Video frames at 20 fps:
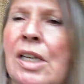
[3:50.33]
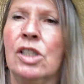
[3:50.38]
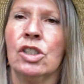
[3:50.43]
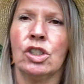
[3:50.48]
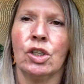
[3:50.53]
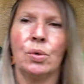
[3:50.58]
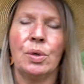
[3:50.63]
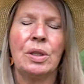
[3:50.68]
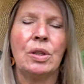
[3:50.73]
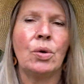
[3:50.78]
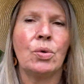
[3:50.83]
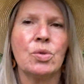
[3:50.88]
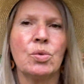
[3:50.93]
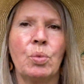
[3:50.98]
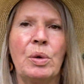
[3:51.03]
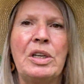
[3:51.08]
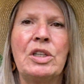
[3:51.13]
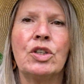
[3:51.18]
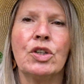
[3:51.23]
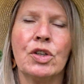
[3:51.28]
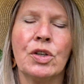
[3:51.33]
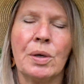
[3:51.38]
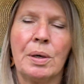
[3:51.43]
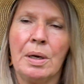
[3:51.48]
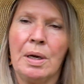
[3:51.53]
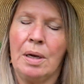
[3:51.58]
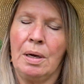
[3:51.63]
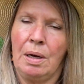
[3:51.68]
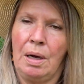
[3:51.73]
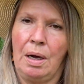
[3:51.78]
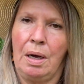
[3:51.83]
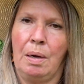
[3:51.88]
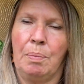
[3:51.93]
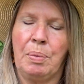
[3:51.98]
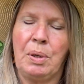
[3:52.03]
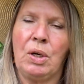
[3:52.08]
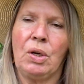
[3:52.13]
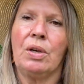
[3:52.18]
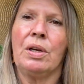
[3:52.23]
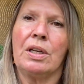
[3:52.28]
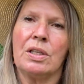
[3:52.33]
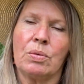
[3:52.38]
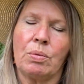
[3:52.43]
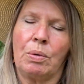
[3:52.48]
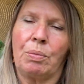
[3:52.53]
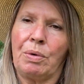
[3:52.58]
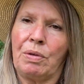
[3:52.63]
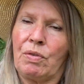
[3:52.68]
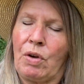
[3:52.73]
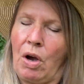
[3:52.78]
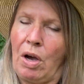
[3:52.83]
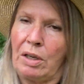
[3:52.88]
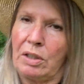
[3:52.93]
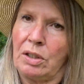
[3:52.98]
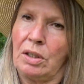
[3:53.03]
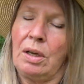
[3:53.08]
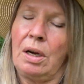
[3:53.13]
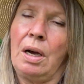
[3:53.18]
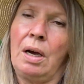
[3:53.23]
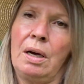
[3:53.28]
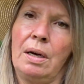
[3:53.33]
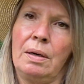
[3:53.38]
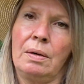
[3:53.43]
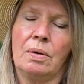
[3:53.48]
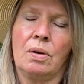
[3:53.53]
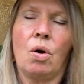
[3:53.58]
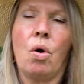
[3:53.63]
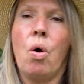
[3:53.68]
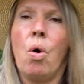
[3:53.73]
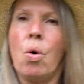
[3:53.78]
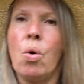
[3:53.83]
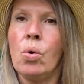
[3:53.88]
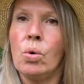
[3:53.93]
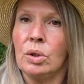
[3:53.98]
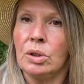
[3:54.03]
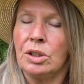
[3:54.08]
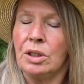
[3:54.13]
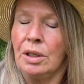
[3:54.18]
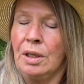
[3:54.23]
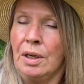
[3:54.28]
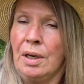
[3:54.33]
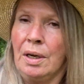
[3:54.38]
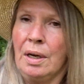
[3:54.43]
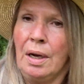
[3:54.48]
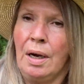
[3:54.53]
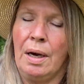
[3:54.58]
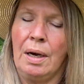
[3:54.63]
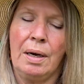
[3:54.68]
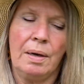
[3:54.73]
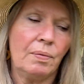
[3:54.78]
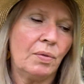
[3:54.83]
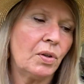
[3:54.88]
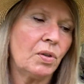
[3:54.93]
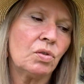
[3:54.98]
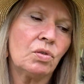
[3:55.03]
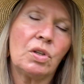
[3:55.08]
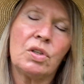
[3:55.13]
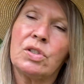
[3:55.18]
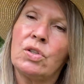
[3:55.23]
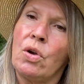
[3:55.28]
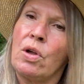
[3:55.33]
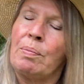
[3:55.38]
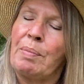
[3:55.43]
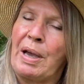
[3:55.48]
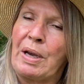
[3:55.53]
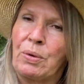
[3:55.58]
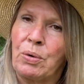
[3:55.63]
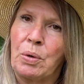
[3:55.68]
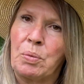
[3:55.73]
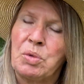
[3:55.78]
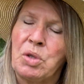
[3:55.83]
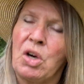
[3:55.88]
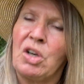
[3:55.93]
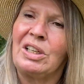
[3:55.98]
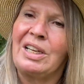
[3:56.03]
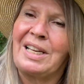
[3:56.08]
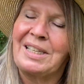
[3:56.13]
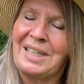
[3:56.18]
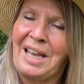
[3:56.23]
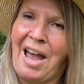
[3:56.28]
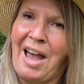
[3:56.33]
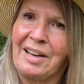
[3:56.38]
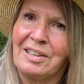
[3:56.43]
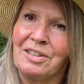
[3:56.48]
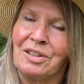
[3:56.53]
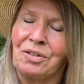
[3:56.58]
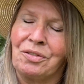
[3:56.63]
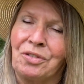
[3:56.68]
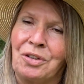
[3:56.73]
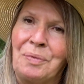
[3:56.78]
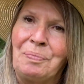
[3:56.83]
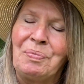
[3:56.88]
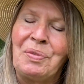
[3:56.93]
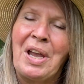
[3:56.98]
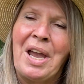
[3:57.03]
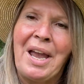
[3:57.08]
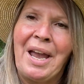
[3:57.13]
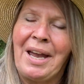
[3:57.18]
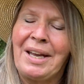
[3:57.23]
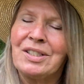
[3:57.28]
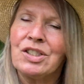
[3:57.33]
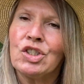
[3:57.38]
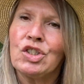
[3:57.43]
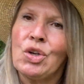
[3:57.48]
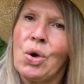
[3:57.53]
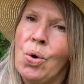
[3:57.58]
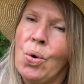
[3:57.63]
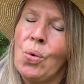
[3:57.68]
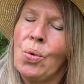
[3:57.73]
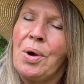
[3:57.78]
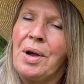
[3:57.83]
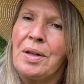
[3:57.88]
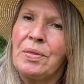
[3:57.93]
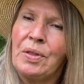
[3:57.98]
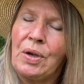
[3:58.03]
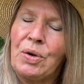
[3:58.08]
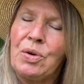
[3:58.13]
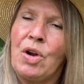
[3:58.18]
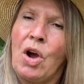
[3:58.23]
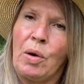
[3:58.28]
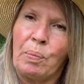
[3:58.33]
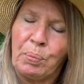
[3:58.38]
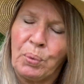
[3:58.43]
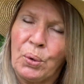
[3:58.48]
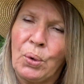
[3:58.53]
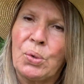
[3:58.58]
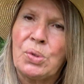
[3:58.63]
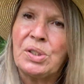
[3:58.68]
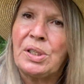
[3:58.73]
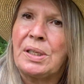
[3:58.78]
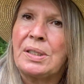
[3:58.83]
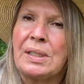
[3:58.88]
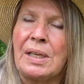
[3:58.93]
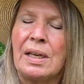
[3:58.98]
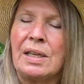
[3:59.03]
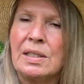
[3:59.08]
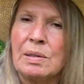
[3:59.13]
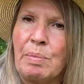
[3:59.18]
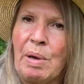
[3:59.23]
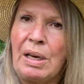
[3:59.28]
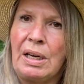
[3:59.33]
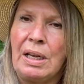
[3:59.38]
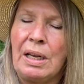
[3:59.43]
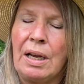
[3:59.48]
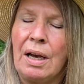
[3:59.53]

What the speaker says: during those winter periods when we've got cold, the soil microbes are less active. And so they're not processing as many